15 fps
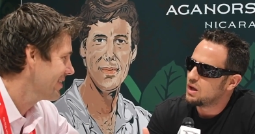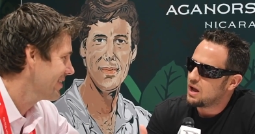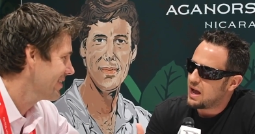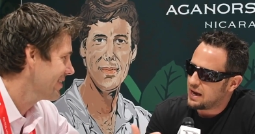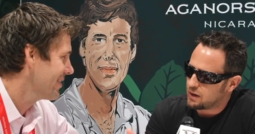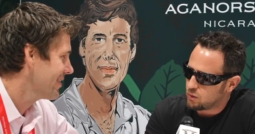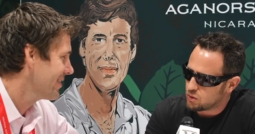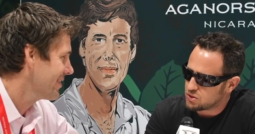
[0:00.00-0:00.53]

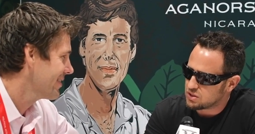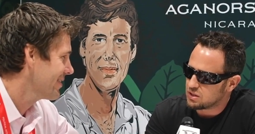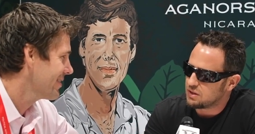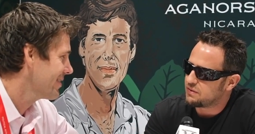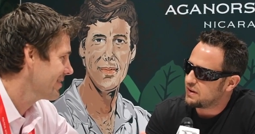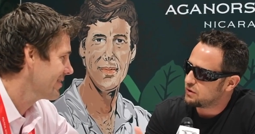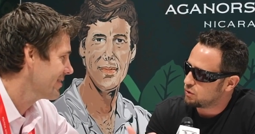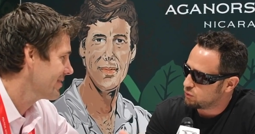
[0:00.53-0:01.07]
Speaker 1: Aganorsa Leaf
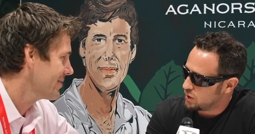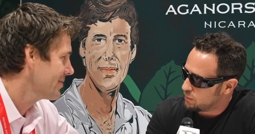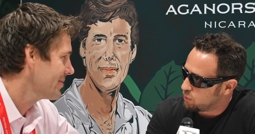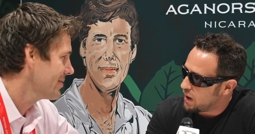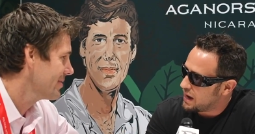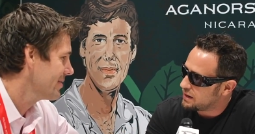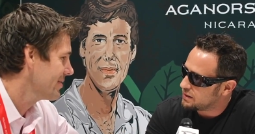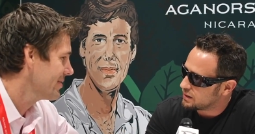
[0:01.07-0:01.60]
and your
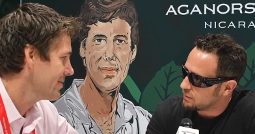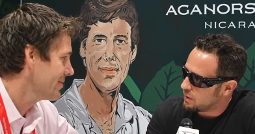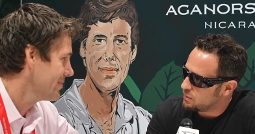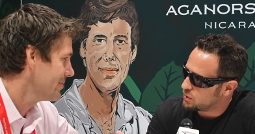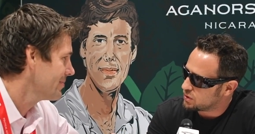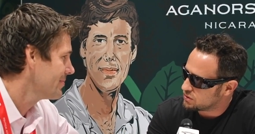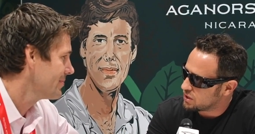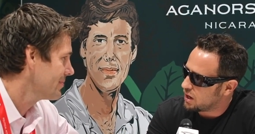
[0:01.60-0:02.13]
rebranding. Maybe you
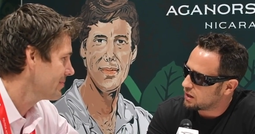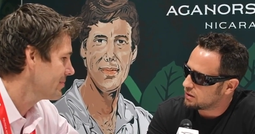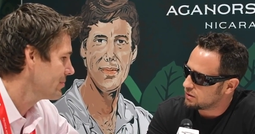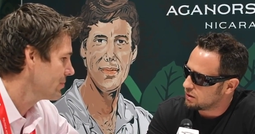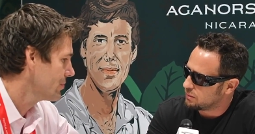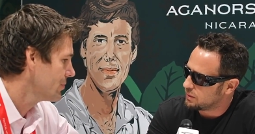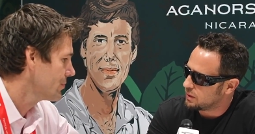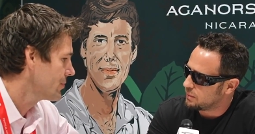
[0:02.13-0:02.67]
can talk a
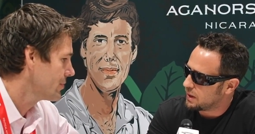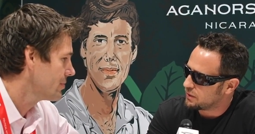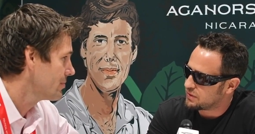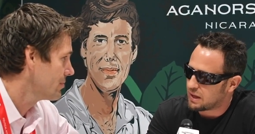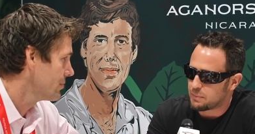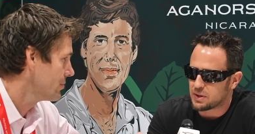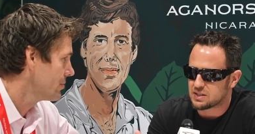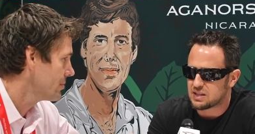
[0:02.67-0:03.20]
little bit about
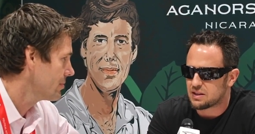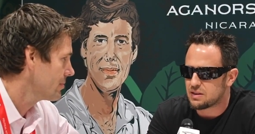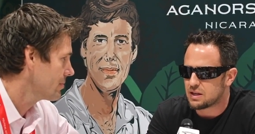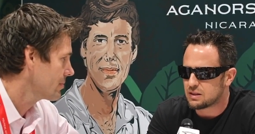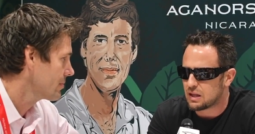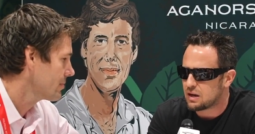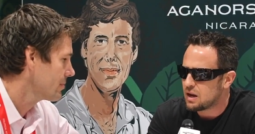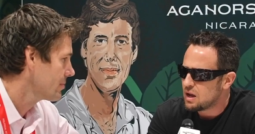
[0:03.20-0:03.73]
that because I think
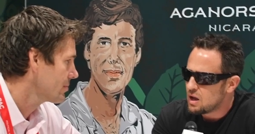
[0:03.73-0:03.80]
that